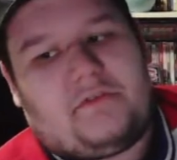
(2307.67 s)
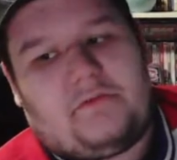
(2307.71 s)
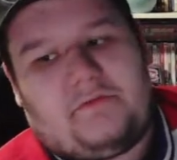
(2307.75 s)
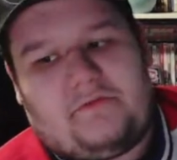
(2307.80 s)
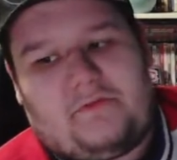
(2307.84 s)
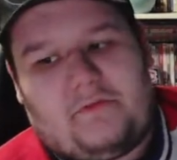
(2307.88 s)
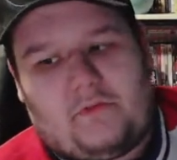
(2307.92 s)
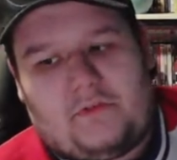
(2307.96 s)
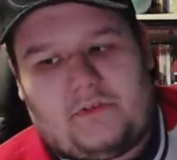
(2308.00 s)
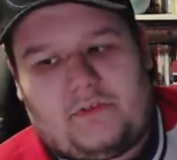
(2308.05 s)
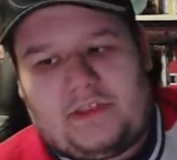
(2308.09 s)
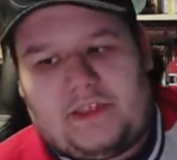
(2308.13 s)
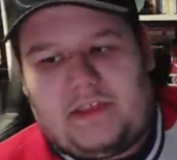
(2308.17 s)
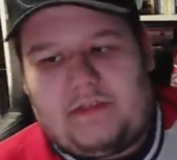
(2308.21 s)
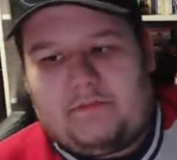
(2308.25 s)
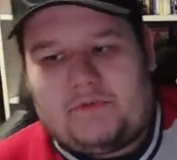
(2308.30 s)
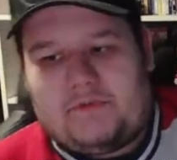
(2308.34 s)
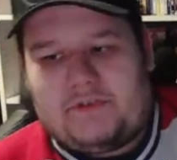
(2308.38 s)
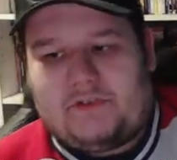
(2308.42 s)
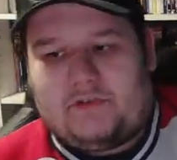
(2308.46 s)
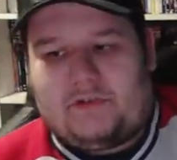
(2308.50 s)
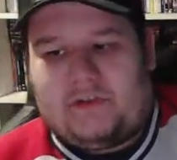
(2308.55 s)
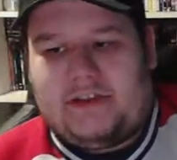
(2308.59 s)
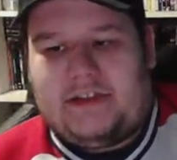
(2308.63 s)
for the
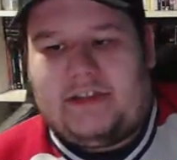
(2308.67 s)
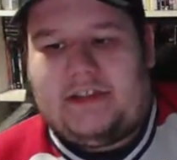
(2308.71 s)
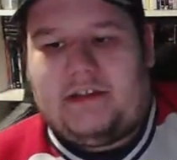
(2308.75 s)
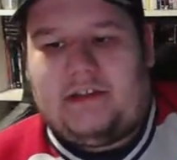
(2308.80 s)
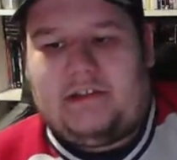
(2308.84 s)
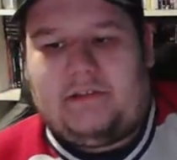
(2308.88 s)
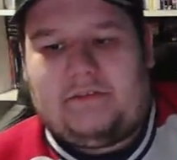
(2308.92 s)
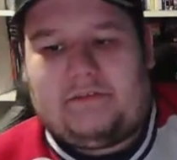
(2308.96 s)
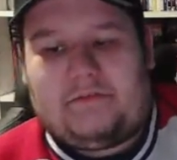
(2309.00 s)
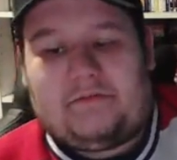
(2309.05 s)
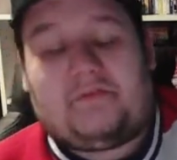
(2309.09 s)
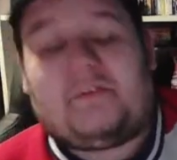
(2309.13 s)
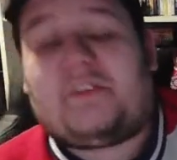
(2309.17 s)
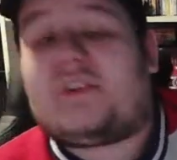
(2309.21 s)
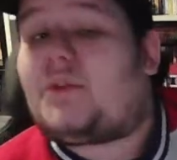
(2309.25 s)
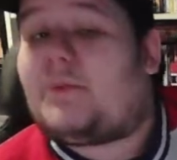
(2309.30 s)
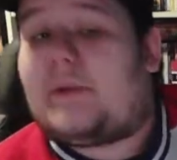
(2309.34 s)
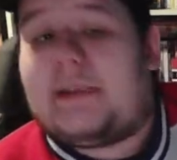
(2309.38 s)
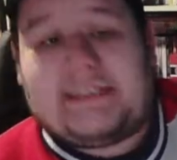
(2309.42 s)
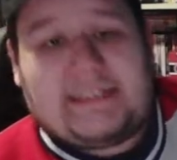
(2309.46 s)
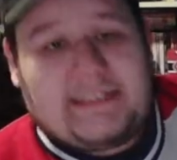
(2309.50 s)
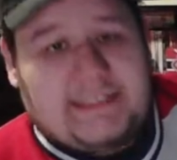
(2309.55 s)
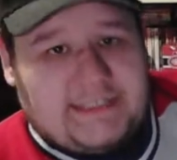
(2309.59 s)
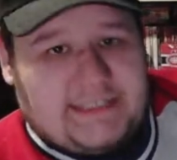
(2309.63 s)
majority, for the
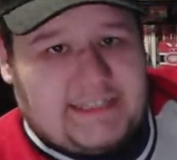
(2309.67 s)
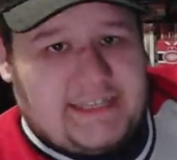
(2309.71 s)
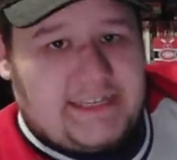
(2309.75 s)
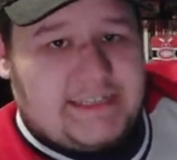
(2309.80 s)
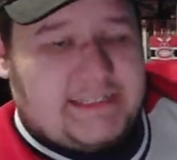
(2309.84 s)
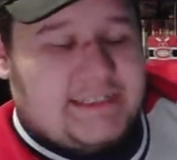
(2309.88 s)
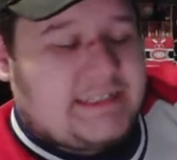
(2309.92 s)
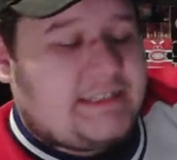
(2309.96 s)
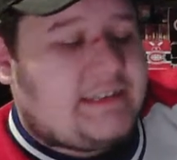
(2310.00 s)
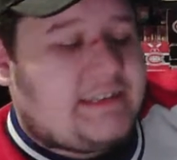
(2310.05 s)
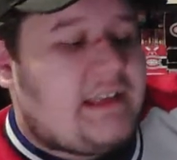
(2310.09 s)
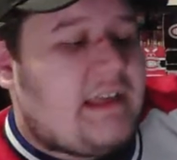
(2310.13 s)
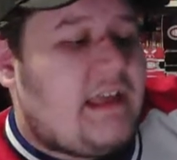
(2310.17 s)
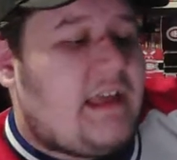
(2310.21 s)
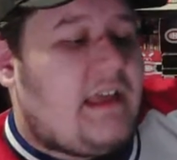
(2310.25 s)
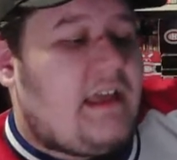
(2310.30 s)
rest of the season.